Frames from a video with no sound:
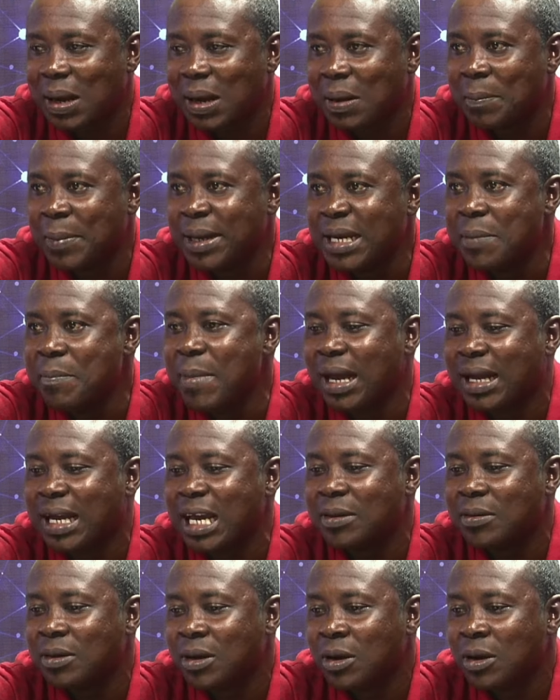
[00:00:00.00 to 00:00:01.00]
Made him make
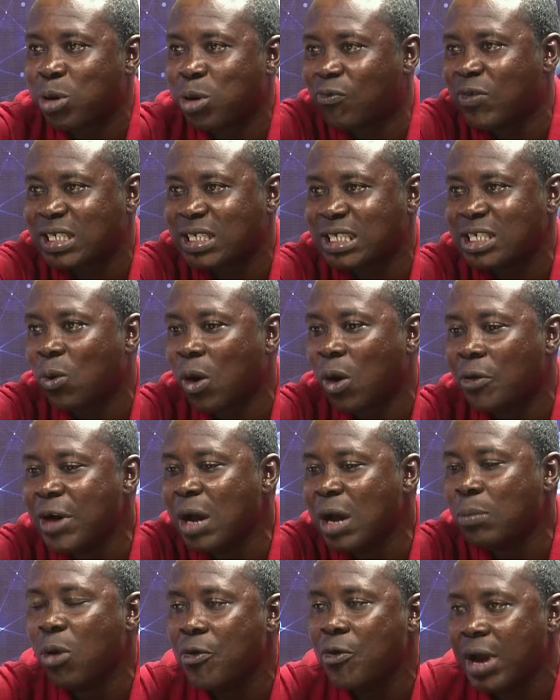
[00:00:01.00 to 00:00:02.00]
it professional
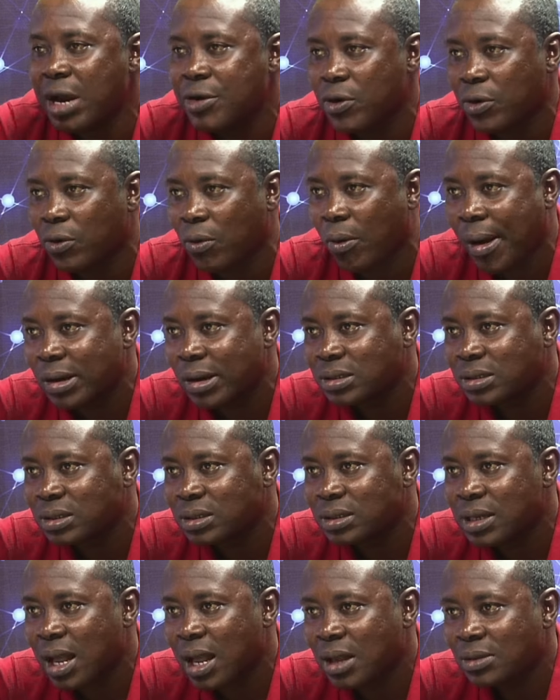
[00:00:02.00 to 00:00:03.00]
Rainbow Radio
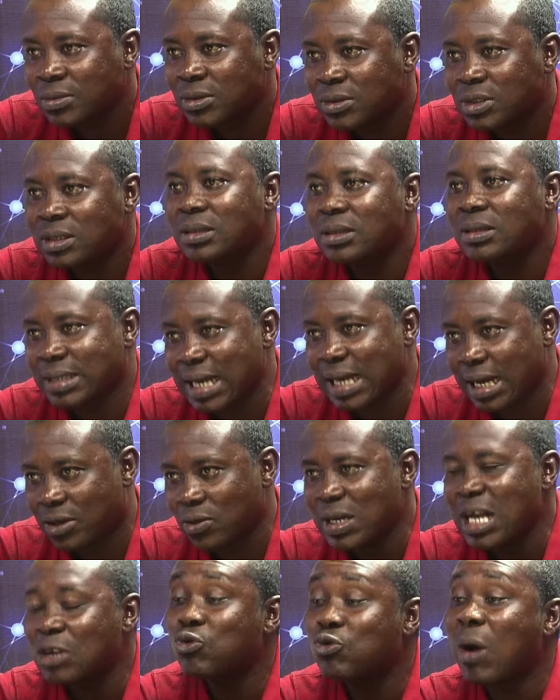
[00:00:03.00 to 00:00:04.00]
2021. Thank you.
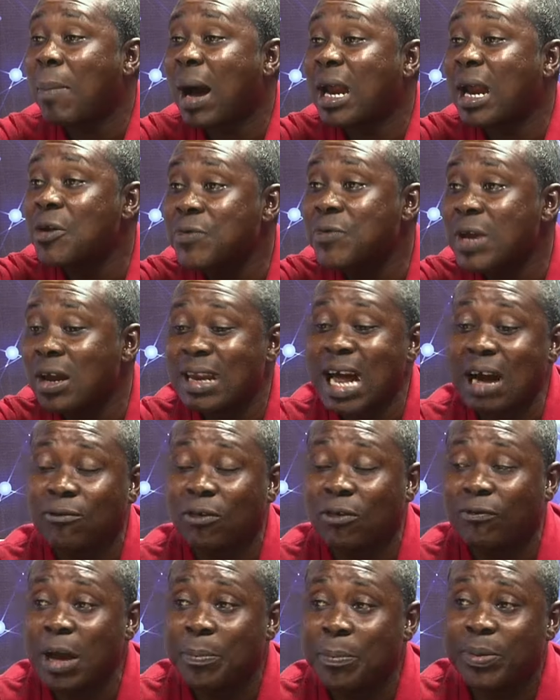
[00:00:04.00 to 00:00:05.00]
Yet to abandon 9th
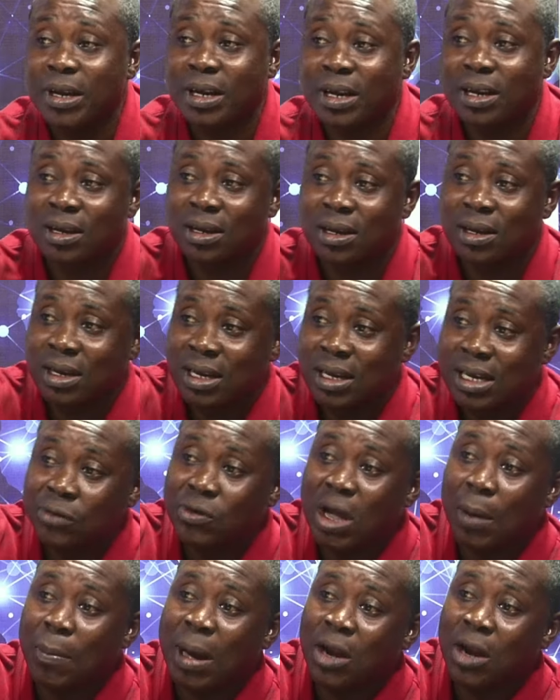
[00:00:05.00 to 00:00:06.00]
of April. Yet
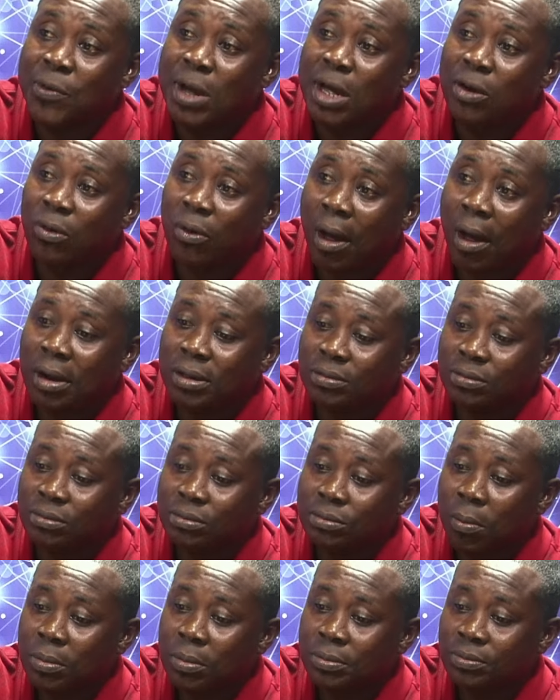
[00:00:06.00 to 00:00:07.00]
to abandon we
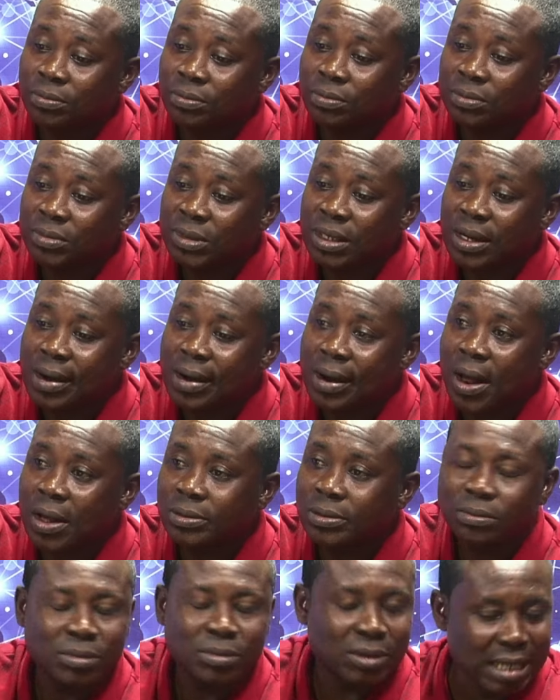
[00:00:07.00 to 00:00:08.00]
Ghana politics
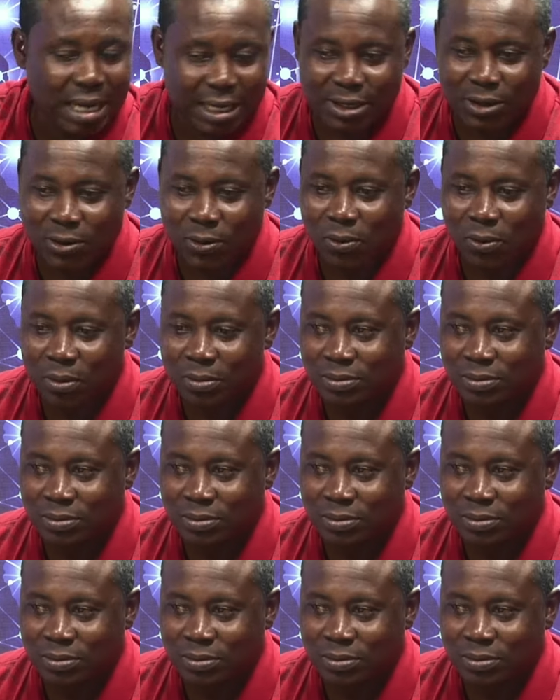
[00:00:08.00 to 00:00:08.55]
online. Thank you.